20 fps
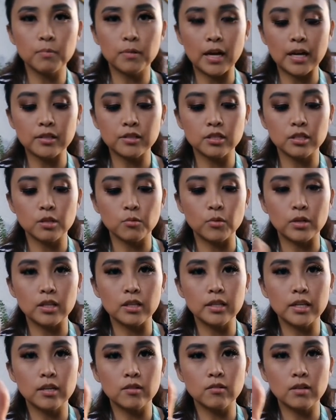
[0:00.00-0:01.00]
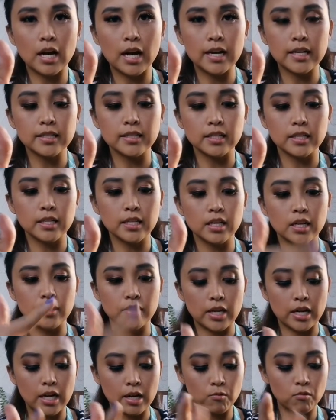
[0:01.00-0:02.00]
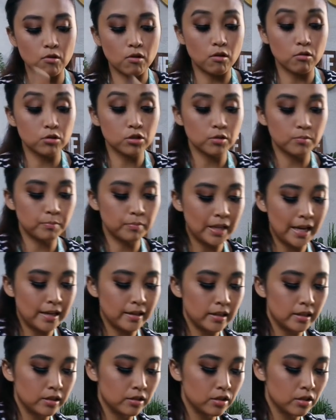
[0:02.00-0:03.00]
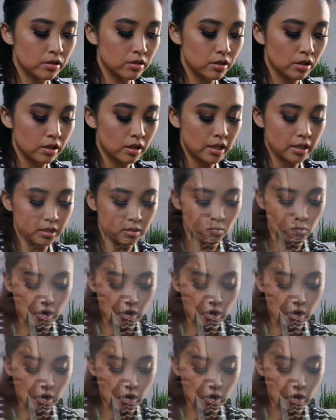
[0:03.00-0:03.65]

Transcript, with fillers: planter with little guys in here that I will also plant into dirt as